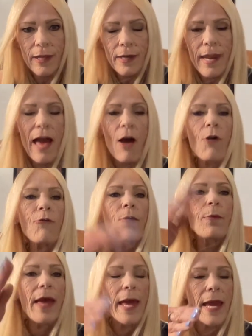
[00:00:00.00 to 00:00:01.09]
Now
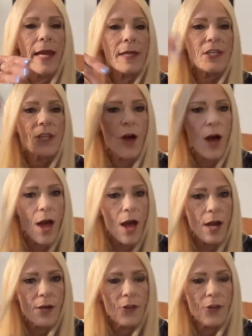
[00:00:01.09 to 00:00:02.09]
from 8 on,